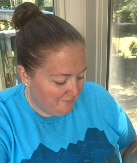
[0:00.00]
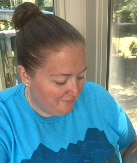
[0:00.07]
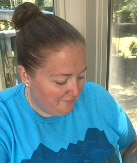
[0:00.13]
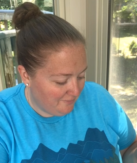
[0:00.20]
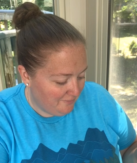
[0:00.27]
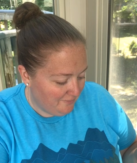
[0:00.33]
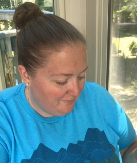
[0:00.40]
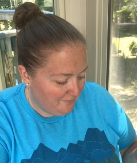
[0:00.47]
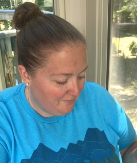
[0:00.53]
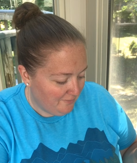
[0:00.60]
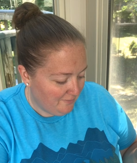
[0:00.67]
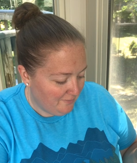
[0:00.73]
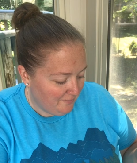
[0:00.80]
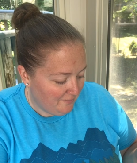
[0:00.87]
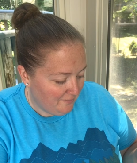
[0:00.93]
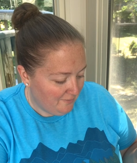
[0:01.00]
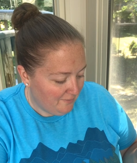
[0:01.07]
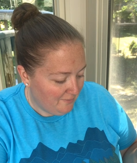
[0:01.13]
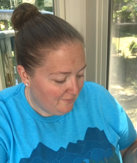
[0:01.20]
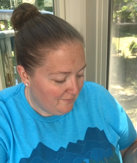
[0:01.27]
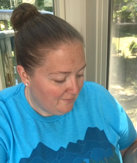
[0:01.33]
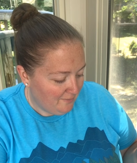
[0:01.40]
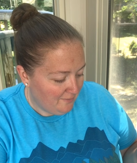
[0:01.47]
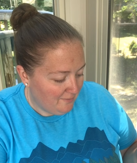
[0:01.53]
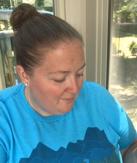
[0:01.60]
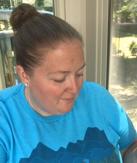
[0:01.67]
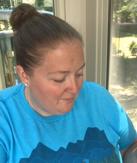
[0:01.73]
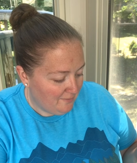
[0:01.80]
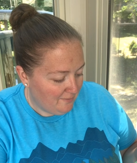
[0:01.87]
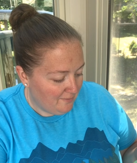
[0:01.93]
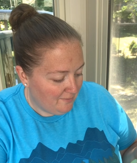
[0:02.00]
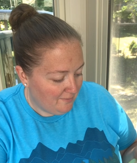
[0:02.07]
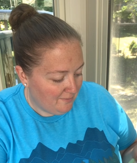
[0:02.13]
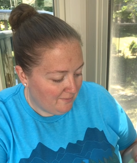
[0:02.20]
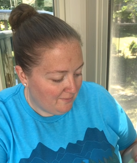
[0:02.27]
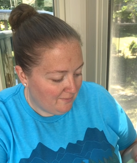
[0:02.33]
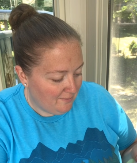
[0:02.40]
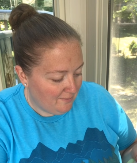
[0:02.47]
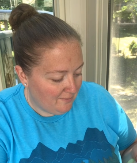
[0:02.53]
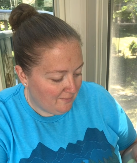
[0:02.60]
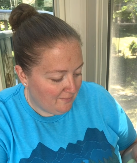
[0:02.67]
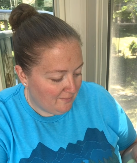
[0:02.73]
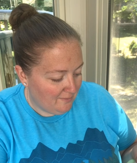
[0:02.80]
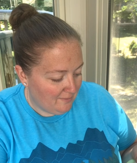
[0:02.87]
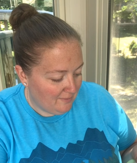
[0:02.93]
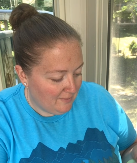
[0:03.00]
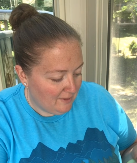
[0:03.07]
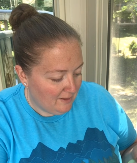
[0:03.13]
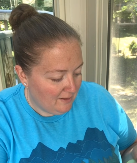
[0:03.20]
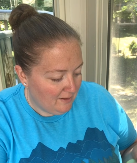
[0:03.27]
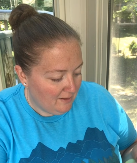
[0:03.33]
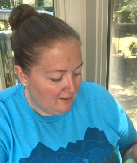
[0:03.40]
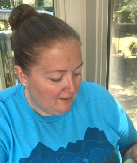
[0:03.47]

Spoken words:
No one is speaking in this clip.